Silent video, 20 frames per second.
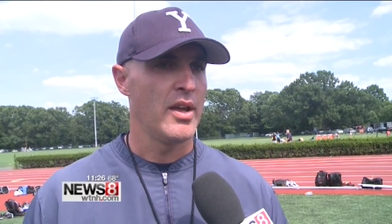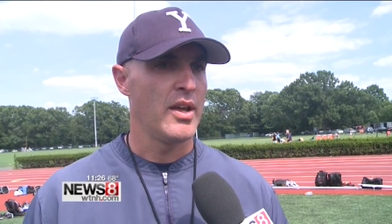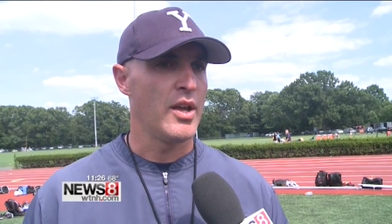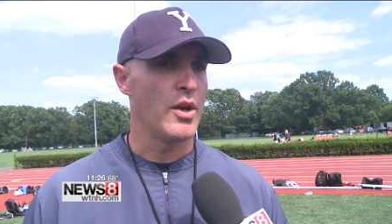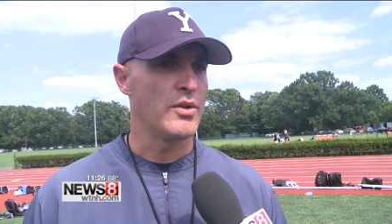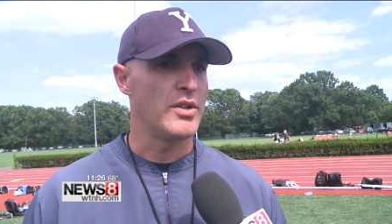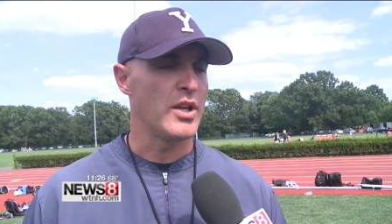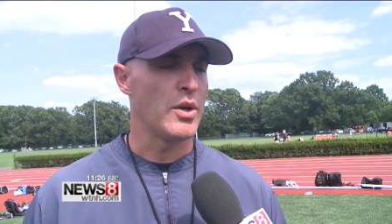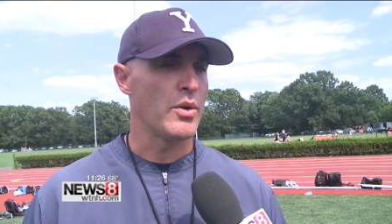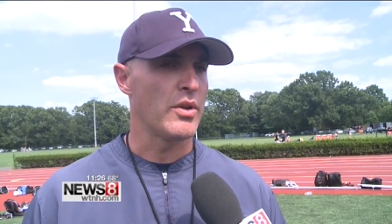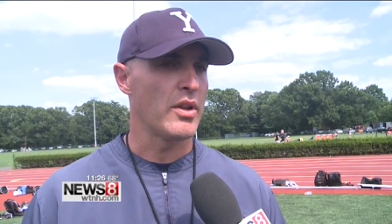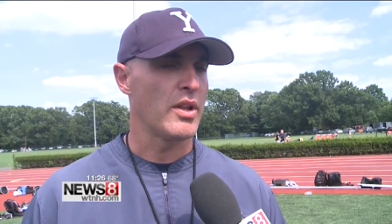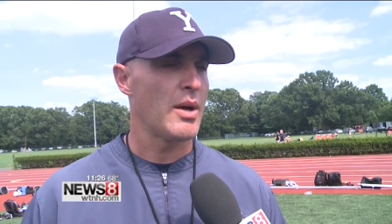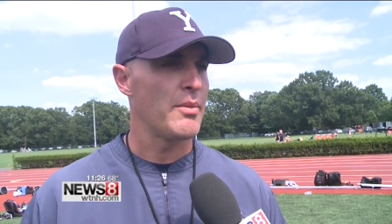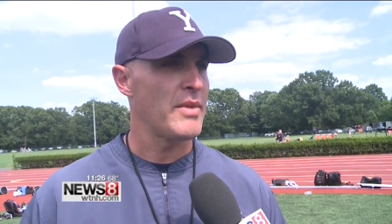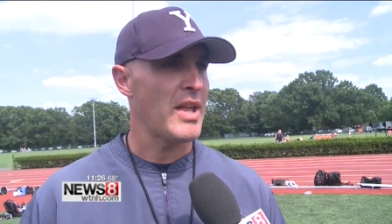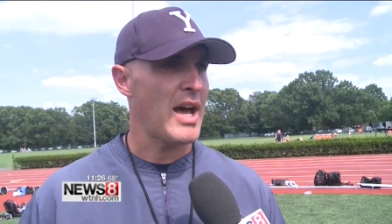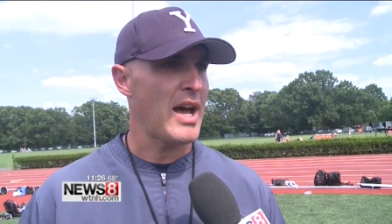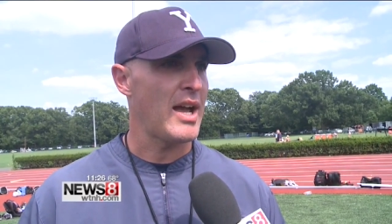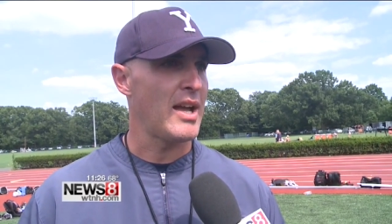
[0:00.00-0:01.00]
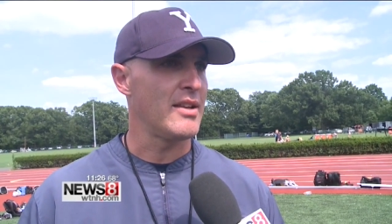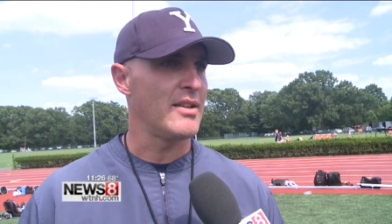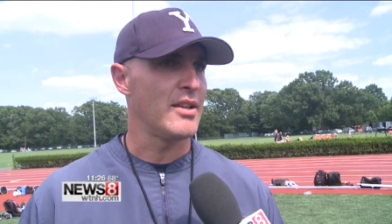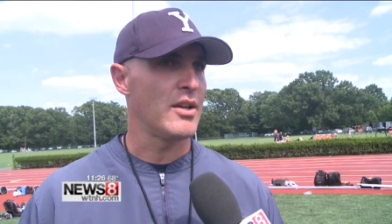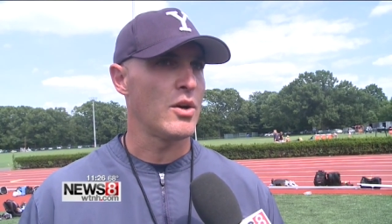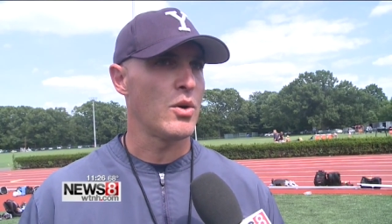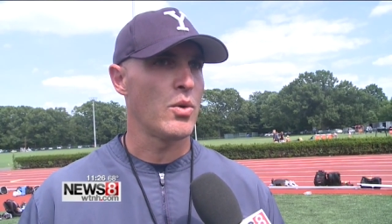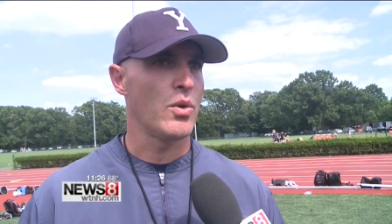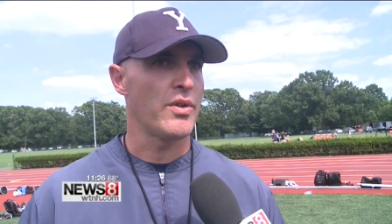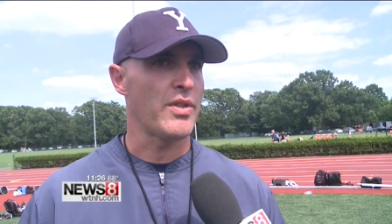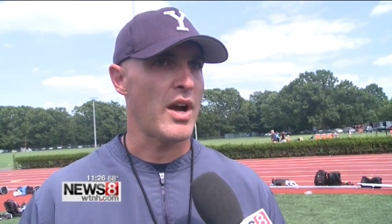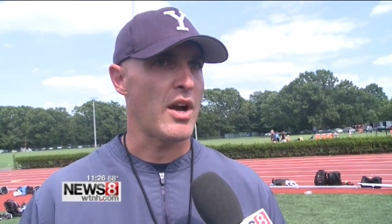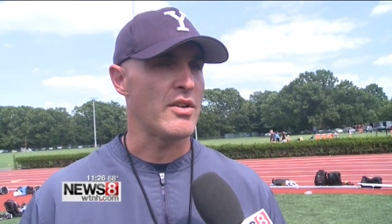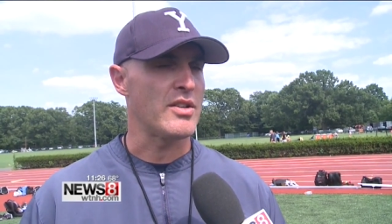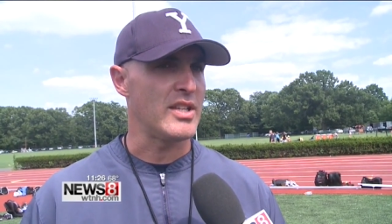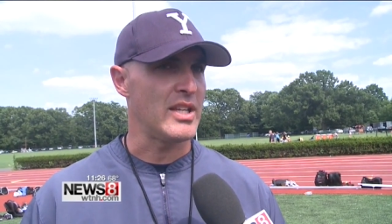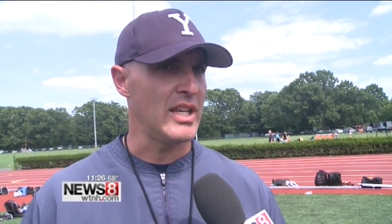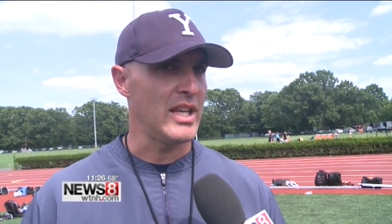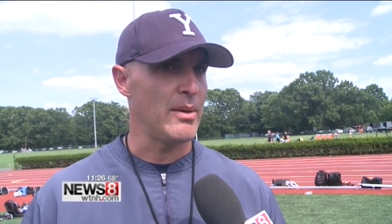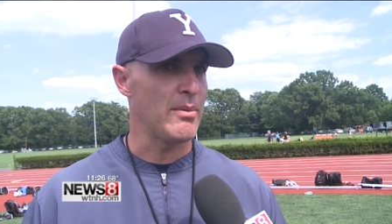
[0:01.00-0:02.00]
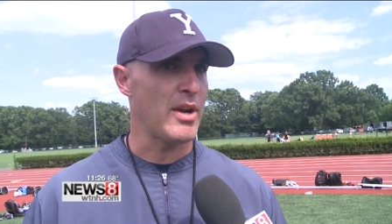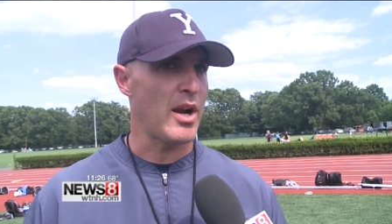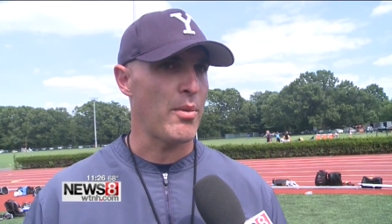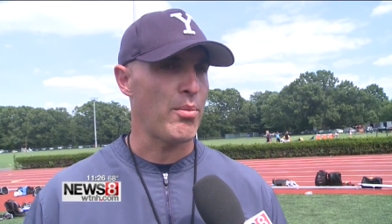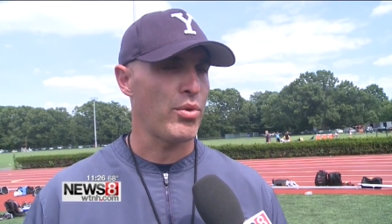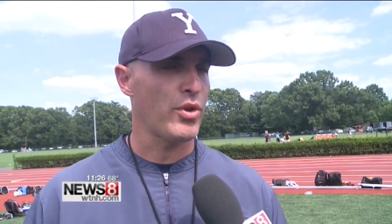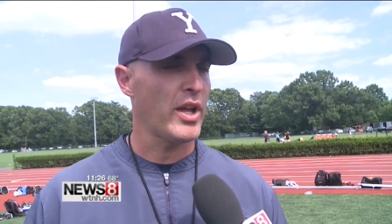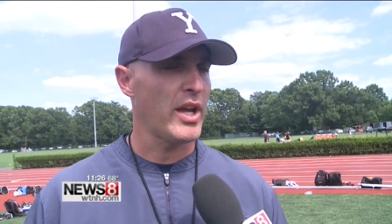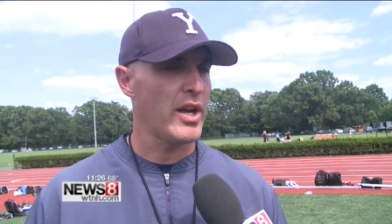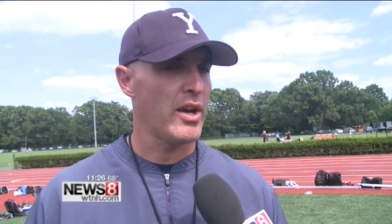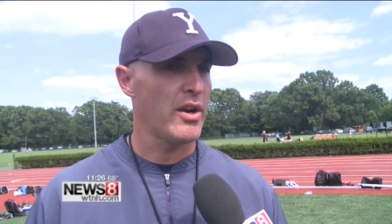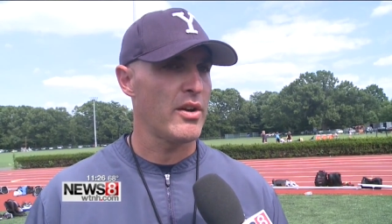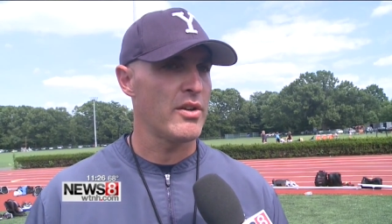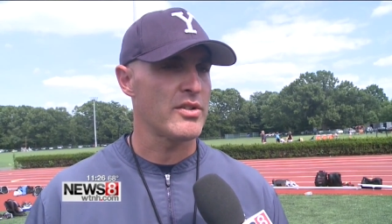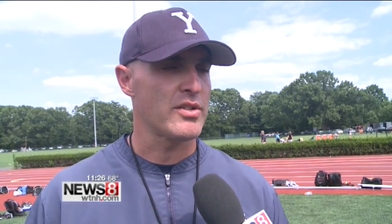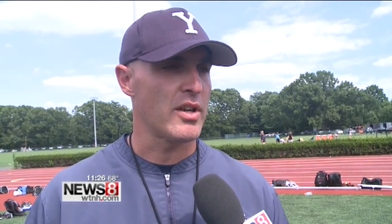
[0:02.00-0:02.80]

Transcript: you know dealing with alumni and dealing with our team and our players.